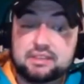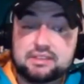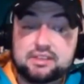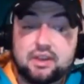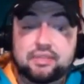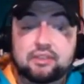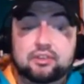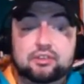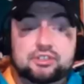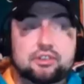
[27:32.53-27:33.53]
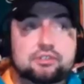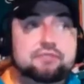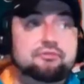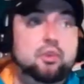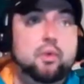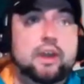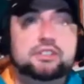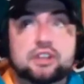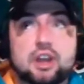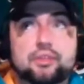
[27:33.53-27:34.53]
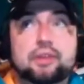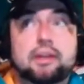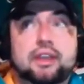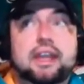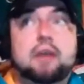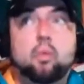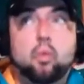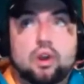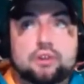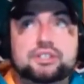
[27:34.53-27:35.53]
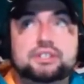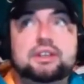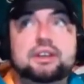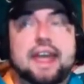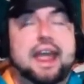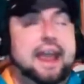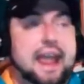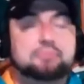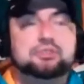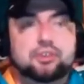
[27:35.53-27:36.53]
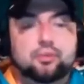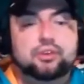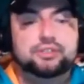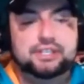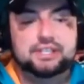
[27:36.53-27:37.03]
so I think there's few ways to go with him. I think at absolute worst,